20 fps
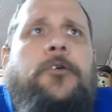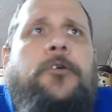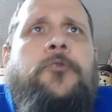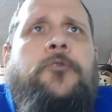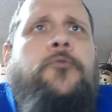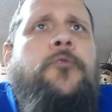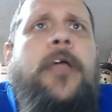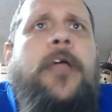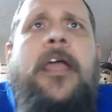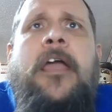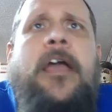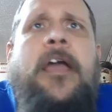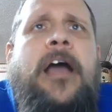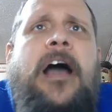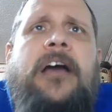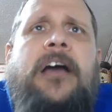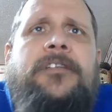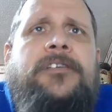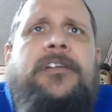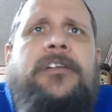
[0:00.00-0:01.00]
great
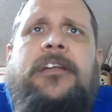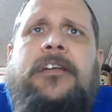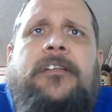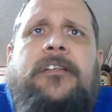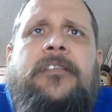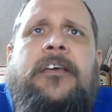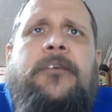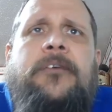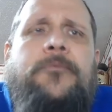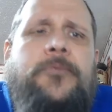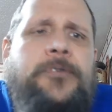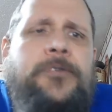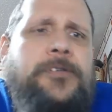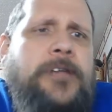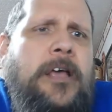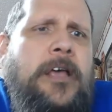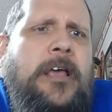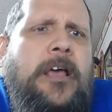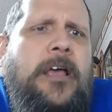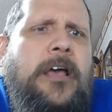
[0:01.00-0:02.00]
continent that
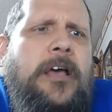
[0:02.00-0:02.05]
was